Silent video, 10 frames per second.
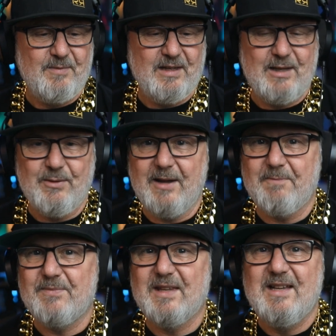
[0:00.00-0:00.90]
Anyway,
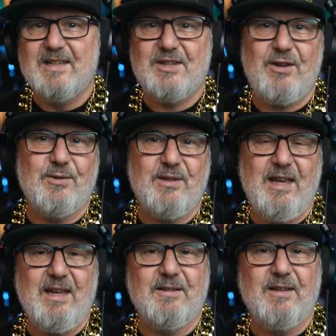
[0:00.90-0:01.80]
so
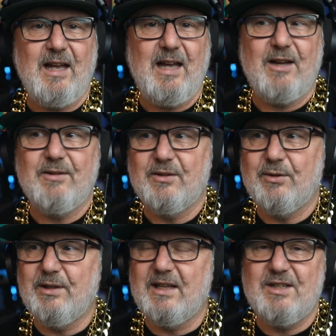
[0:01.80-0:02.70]
yeah,
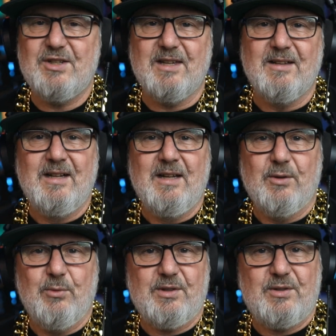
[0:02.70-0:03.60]
All Energy.
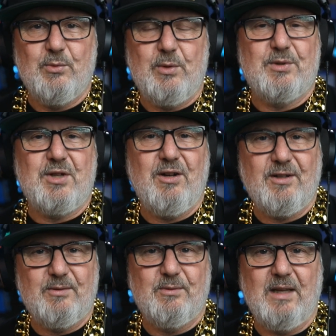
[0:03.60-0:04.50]
What was
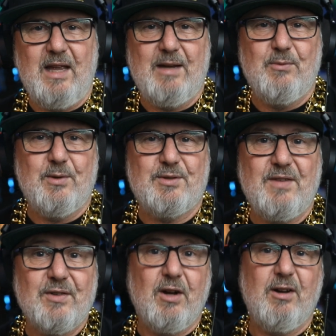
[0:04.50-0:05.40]
hot? And what was
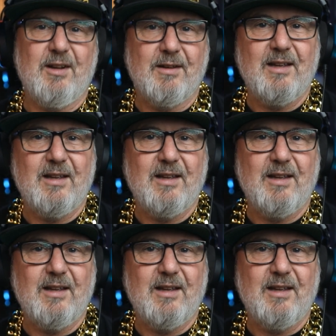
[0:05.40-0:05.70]
even hotter,